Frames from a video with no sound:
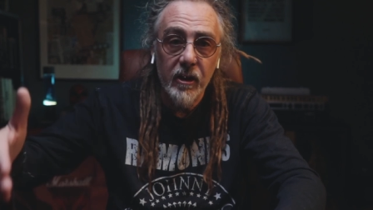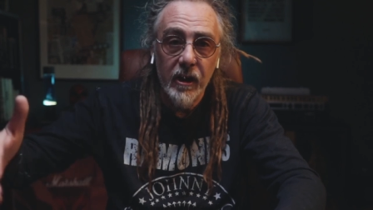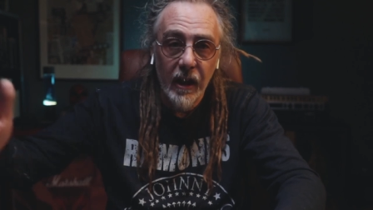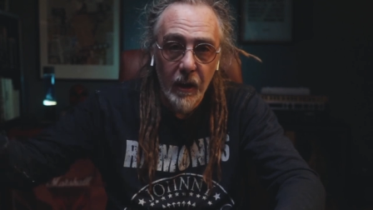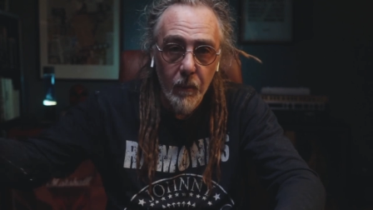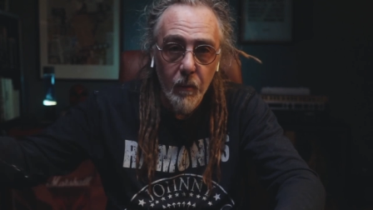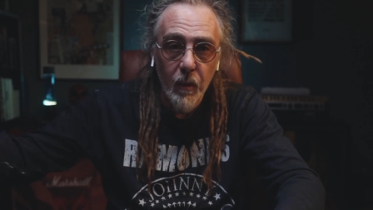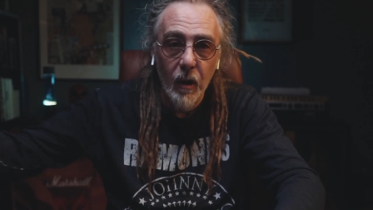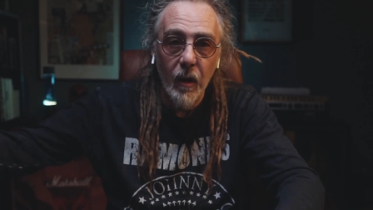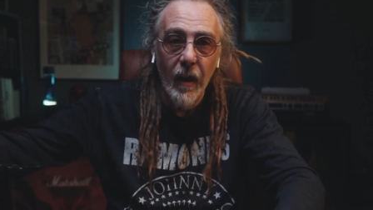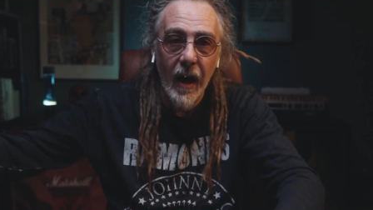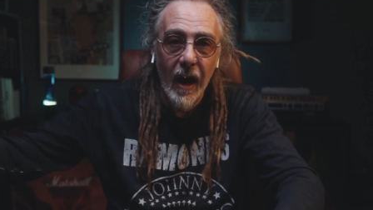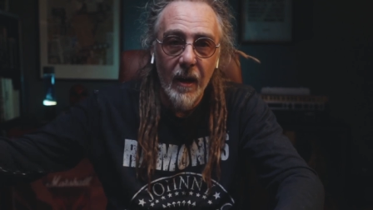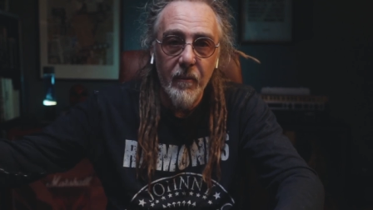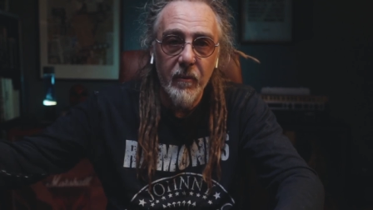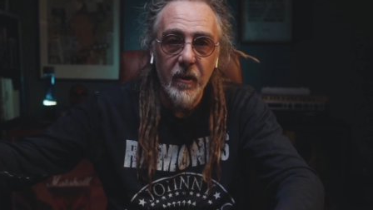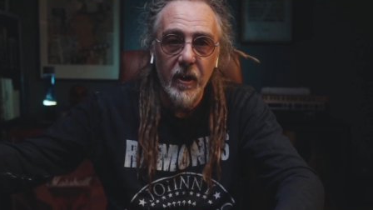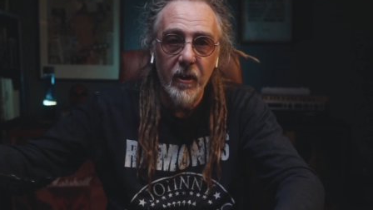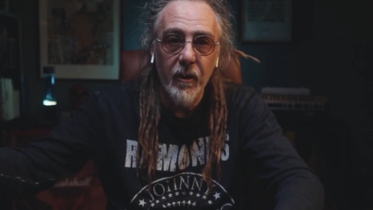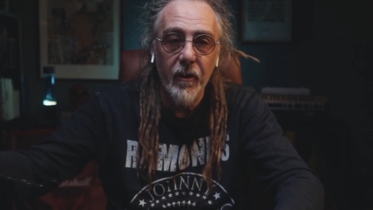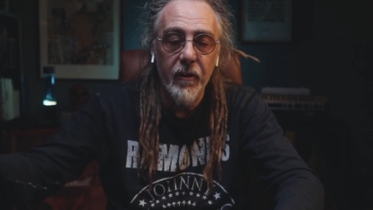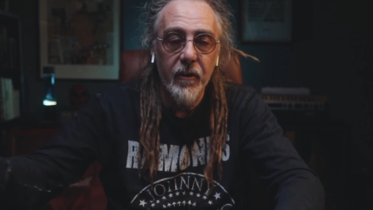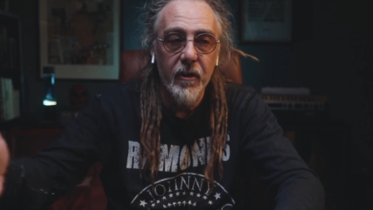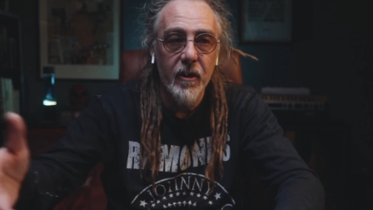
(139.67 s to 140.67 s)
it will happen
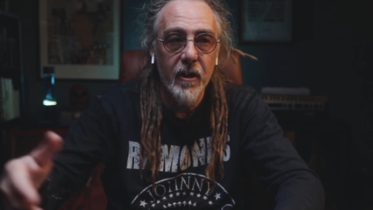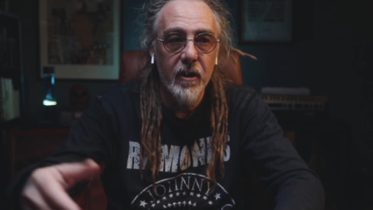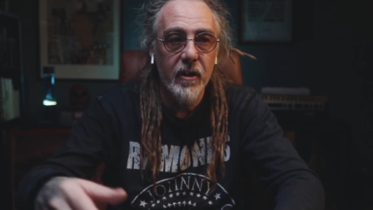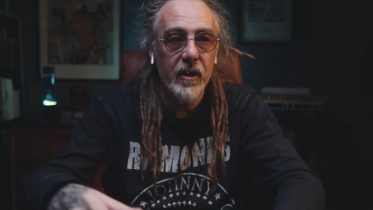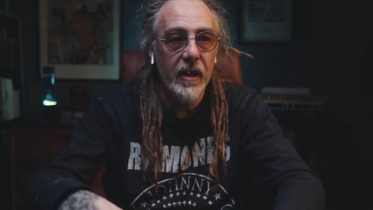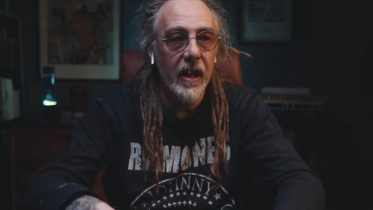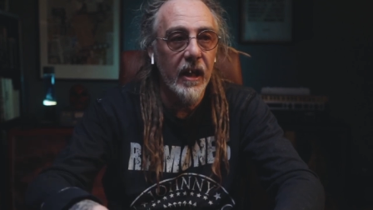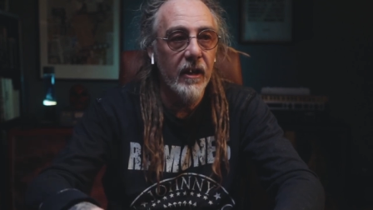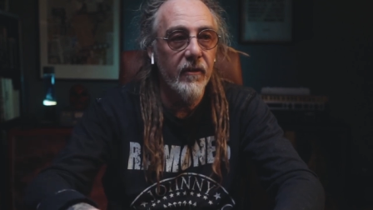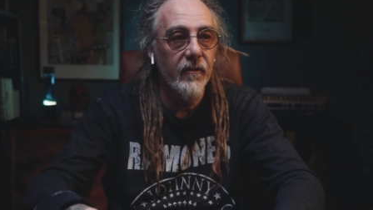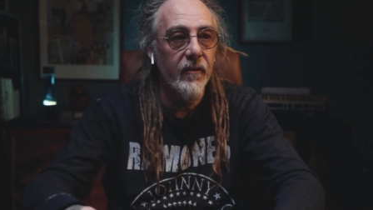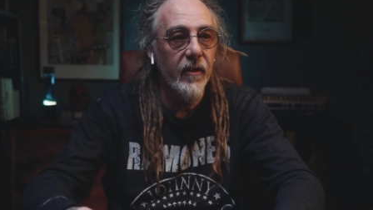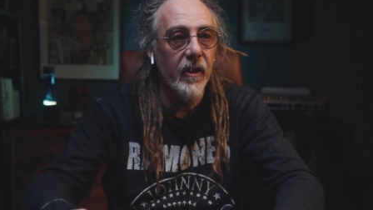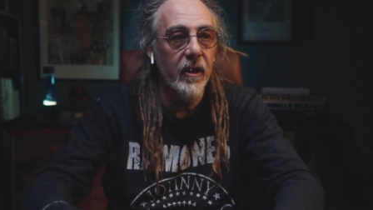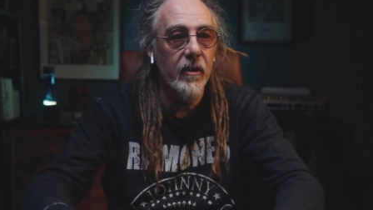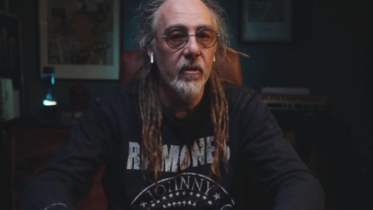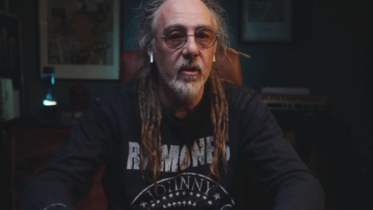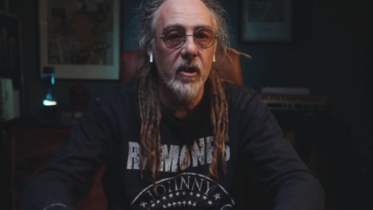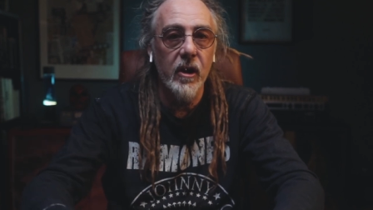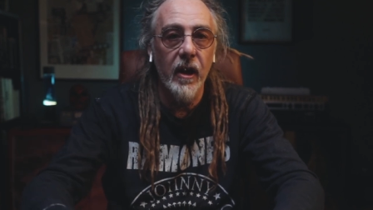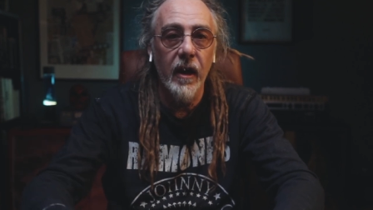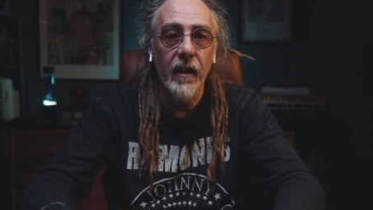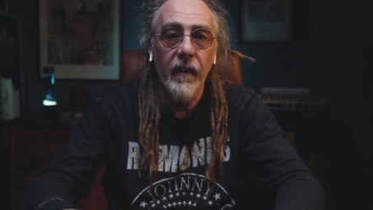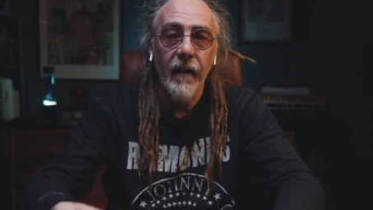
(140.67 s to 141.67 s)
on a Thursday in
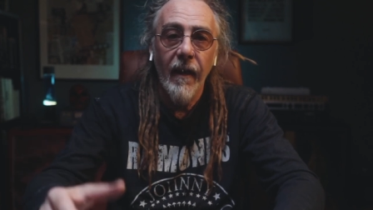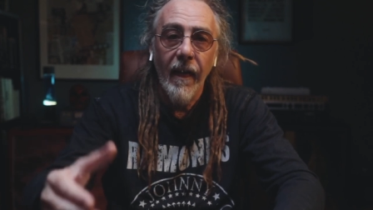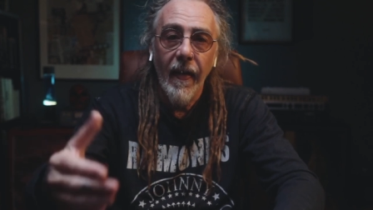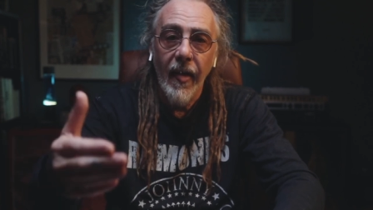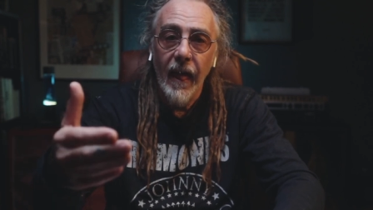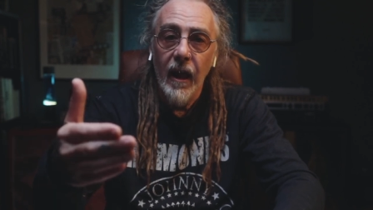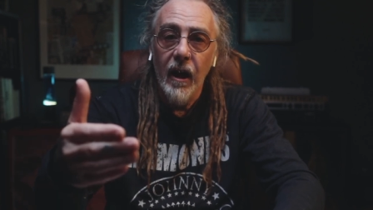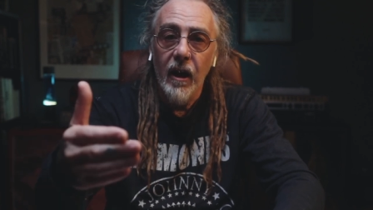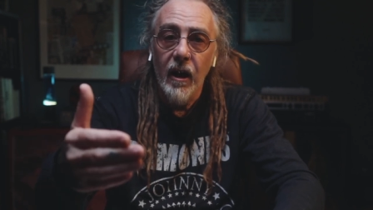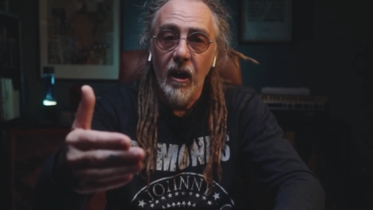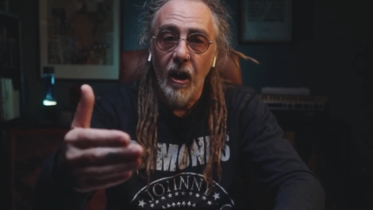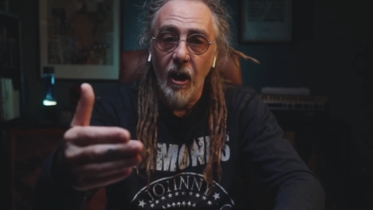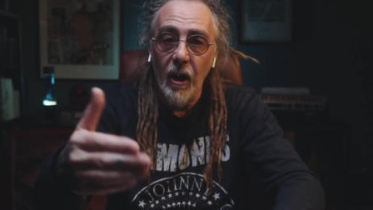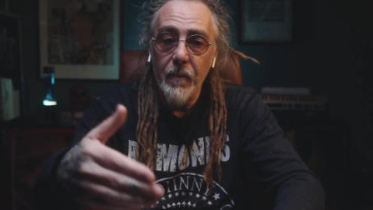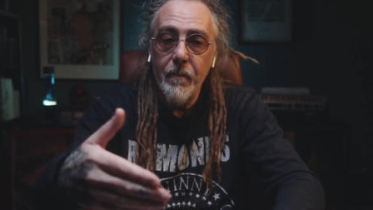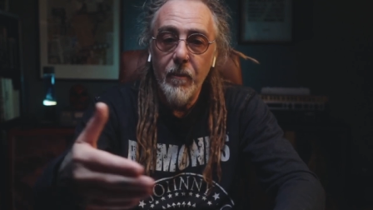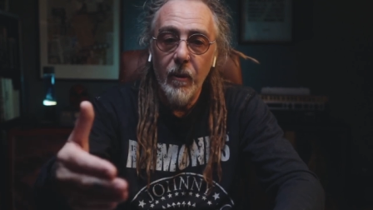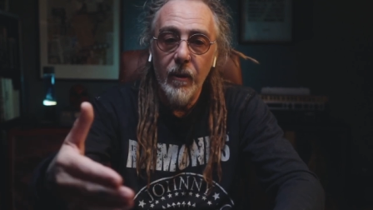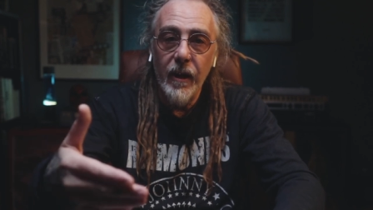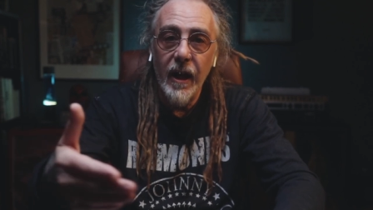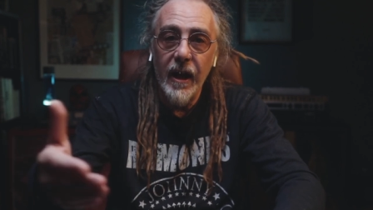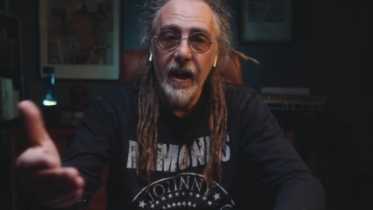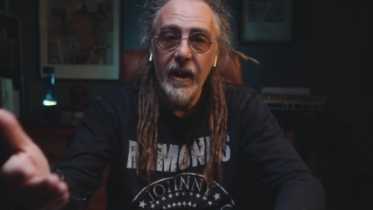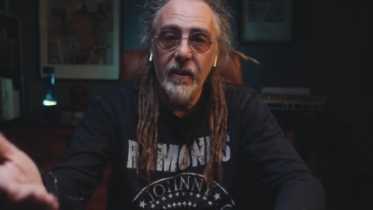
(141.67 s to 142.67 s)
future, I
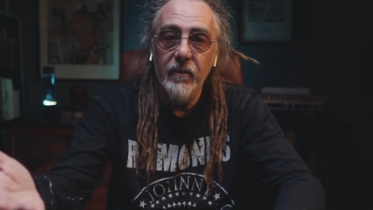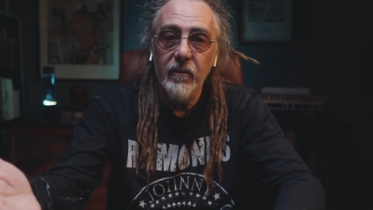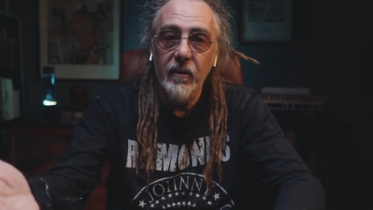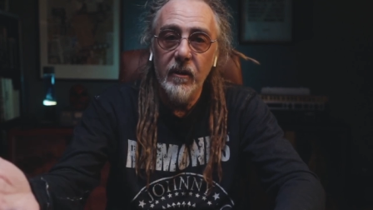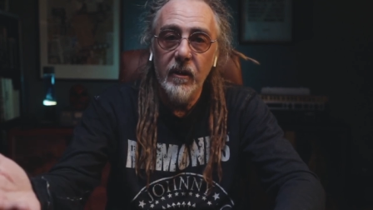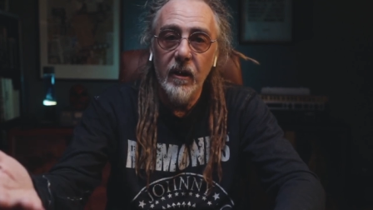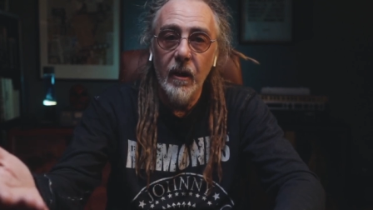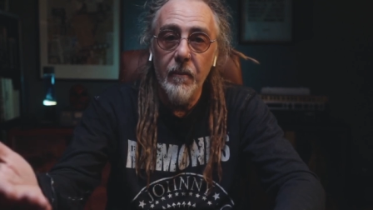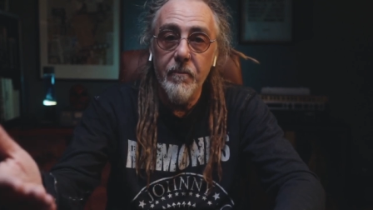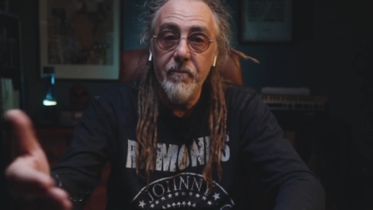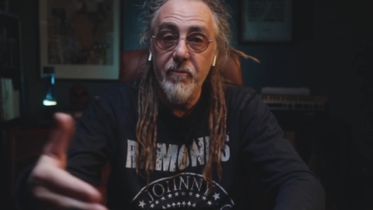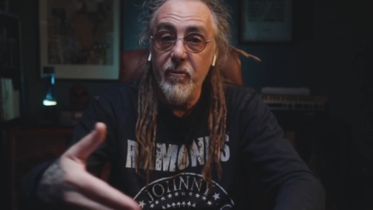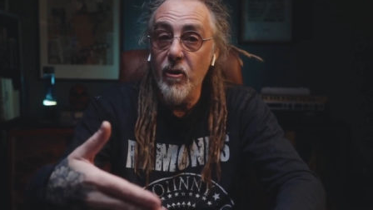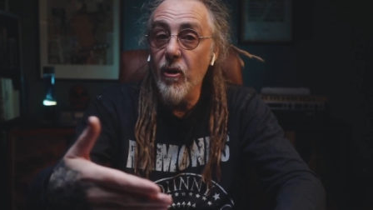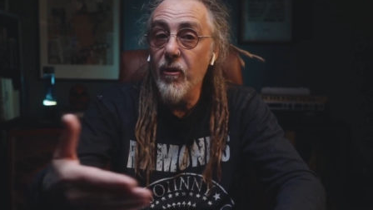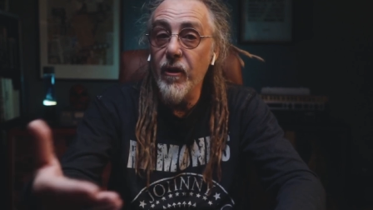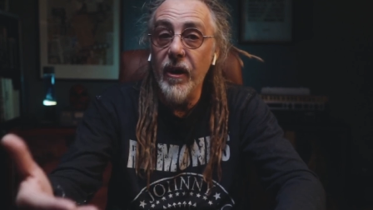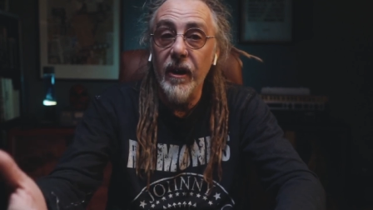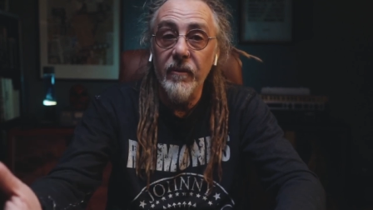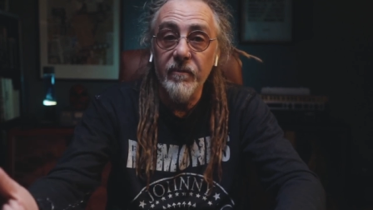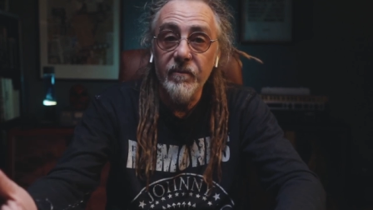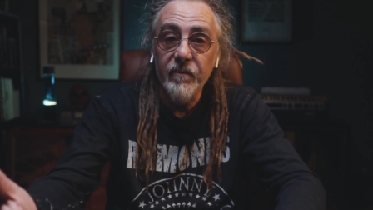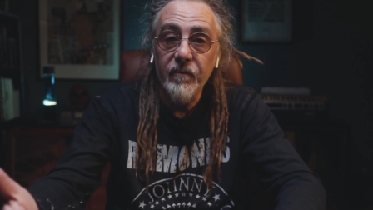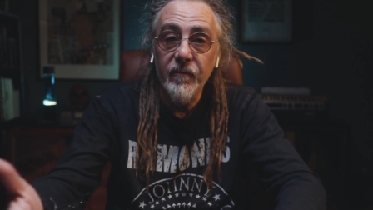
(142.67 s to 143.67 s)
put out a
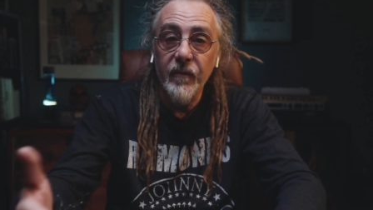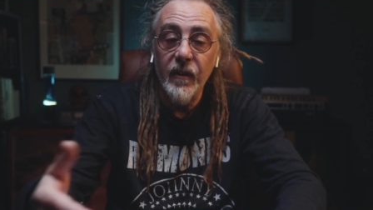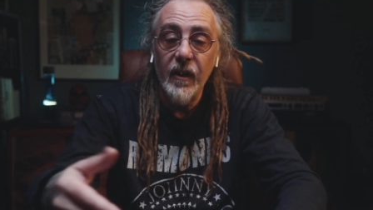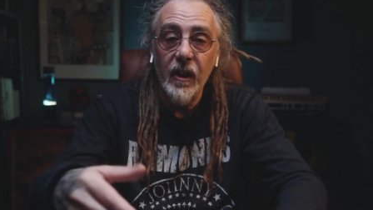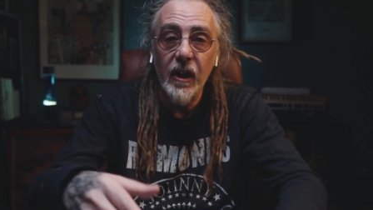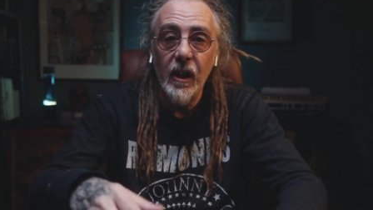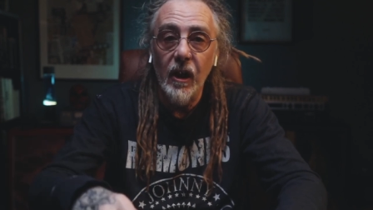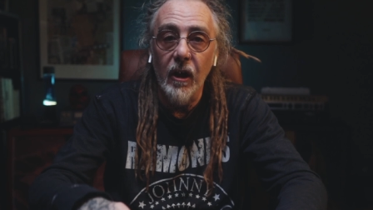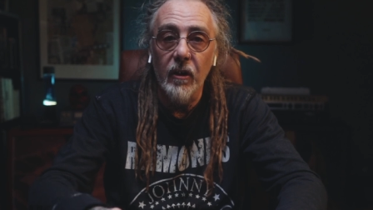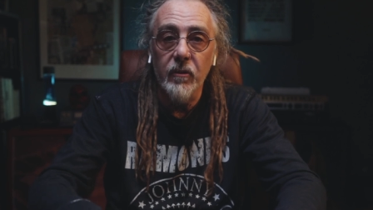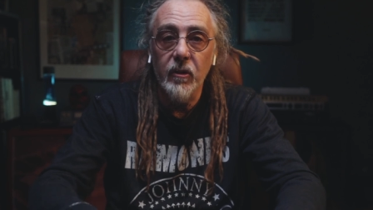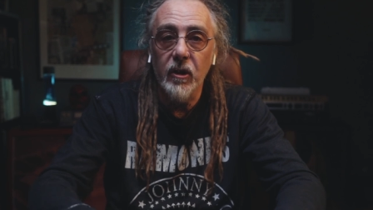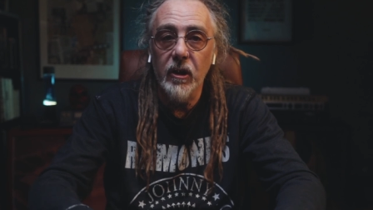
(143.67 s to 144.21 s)
brother video.